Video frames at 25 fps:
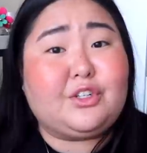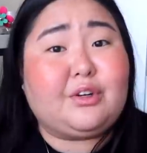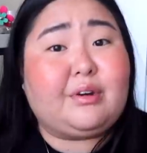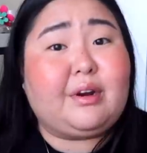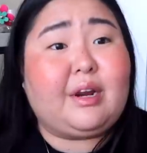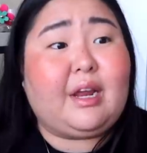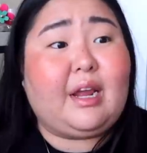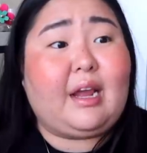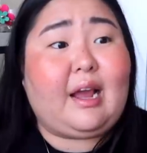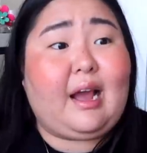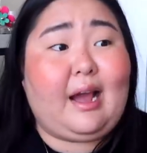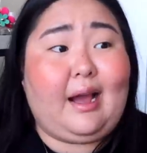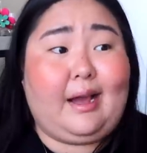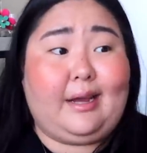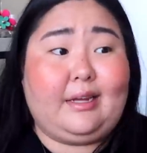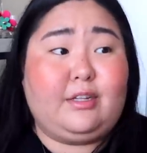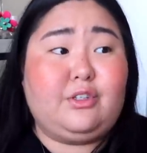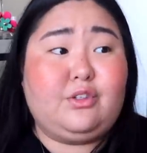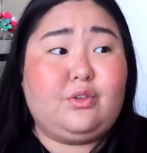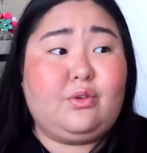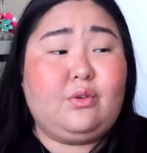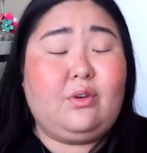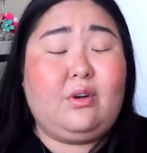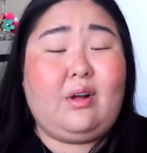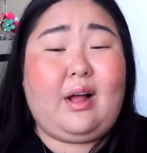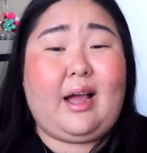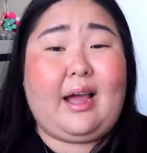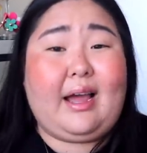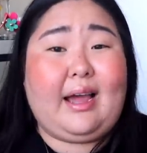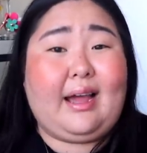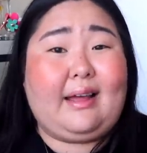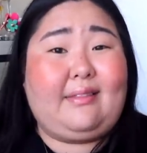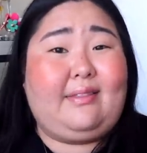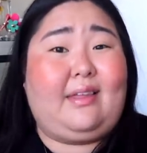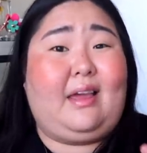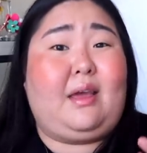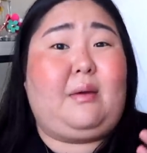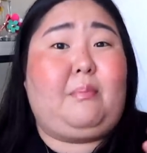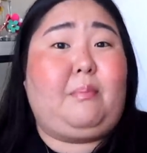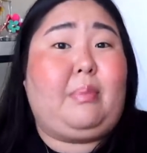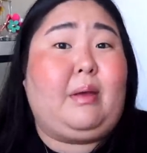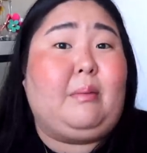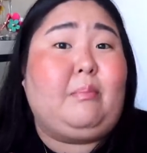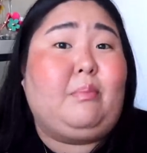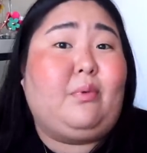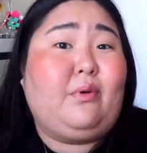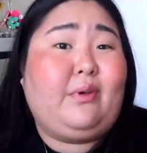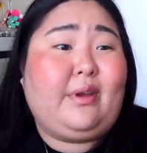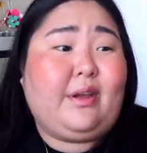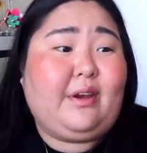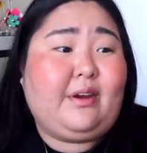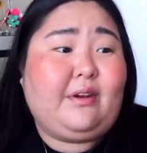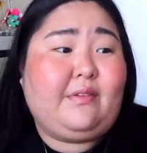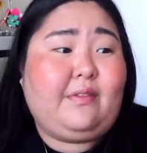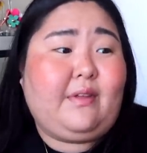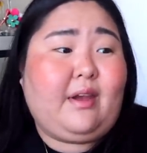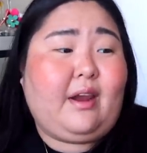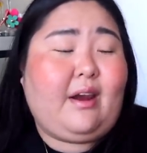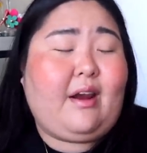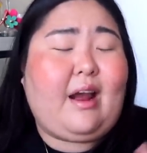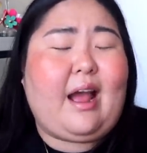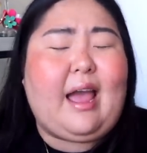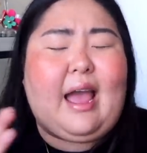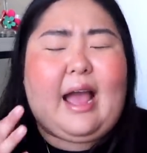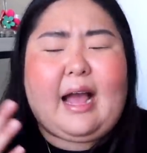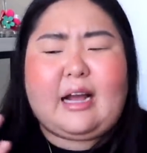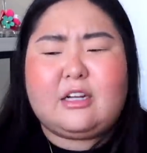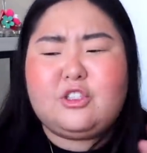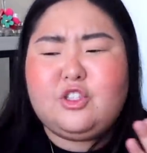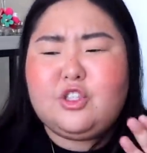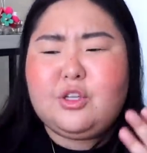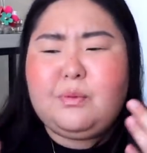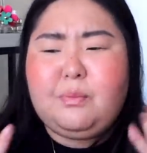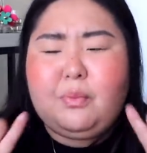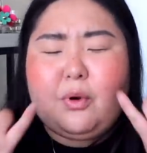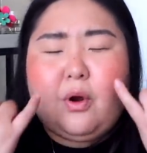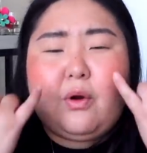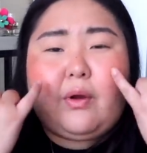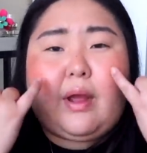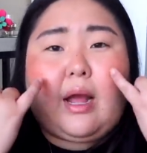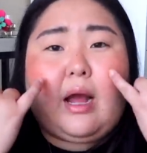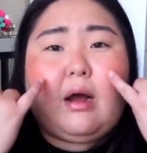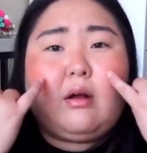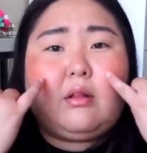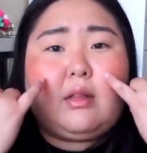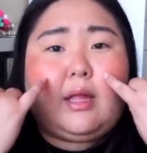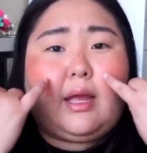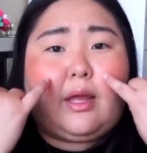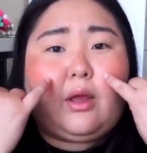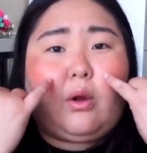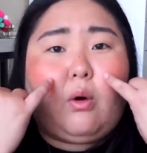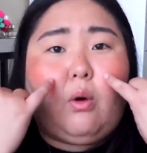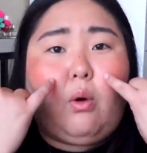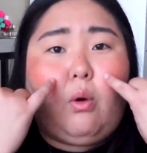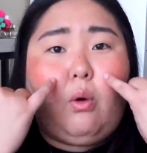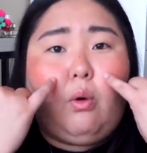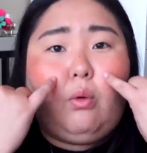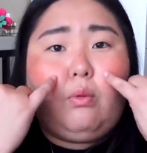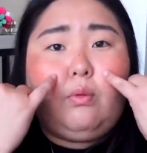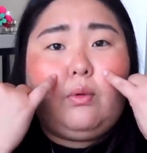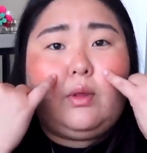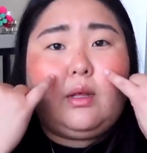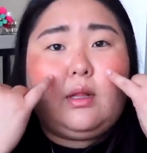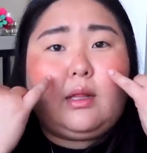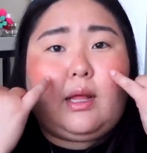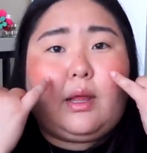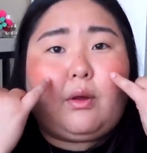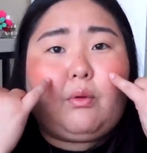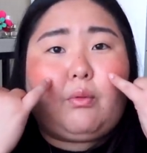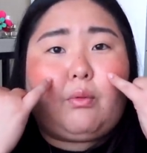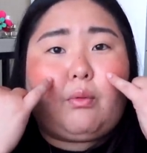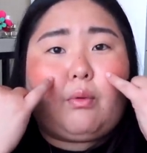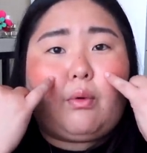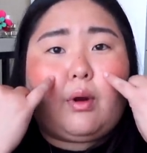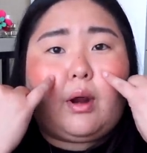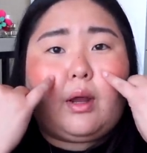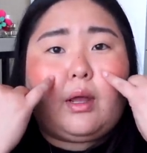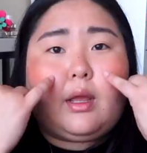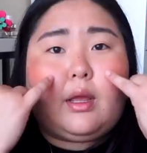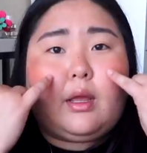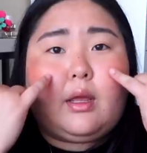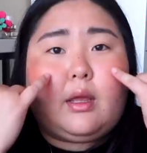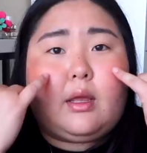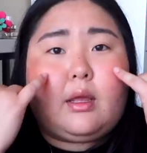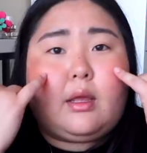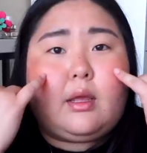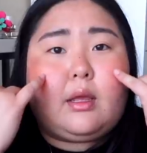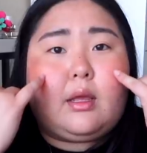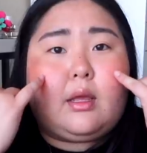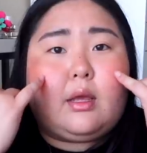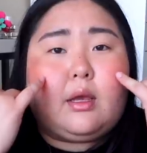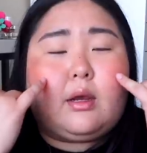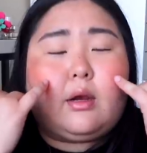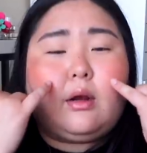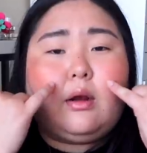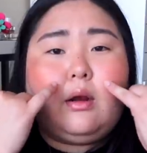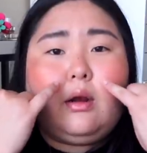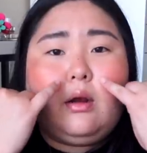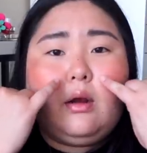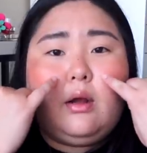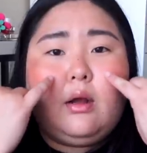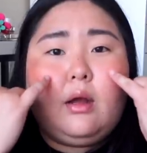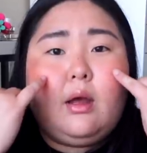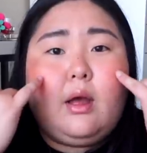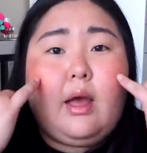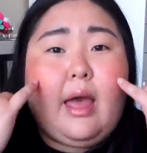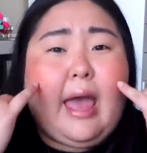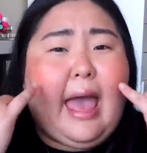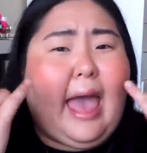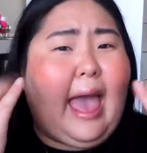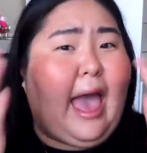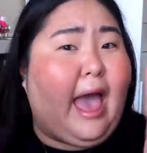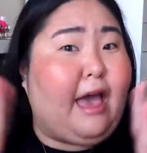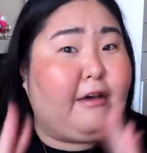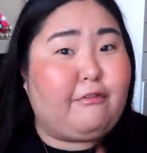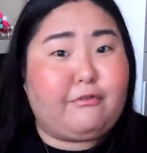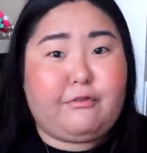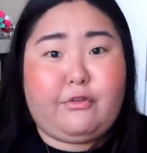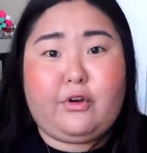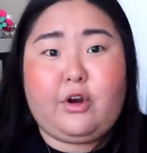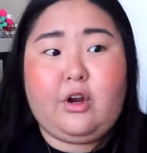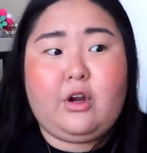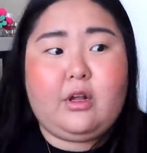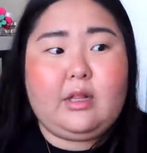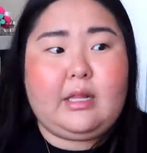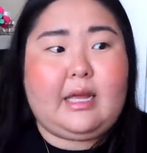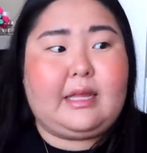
during high school. I had like a pimple here and there. I actually broke out like only like right here ever.